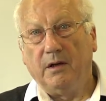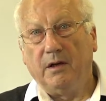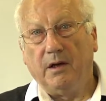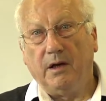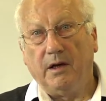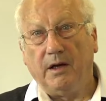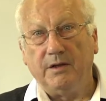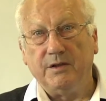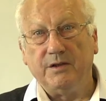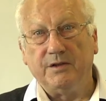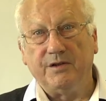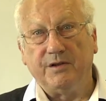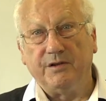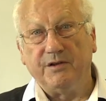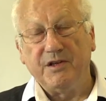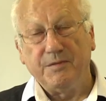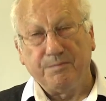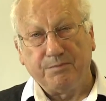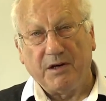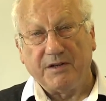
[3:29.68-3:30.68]
And
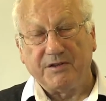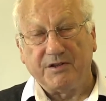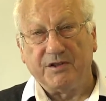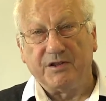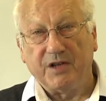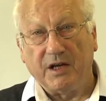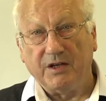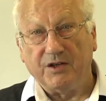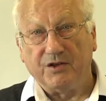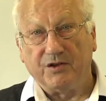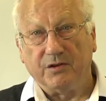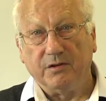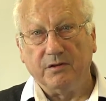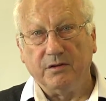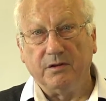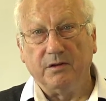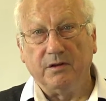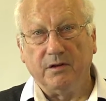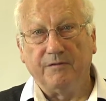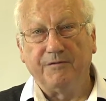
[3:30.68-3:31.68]
this
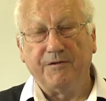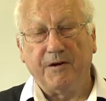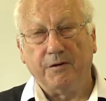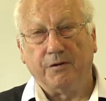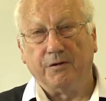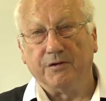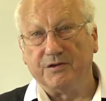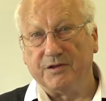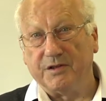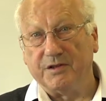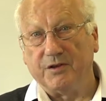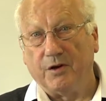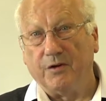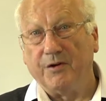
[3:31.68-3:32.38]
presentation focuses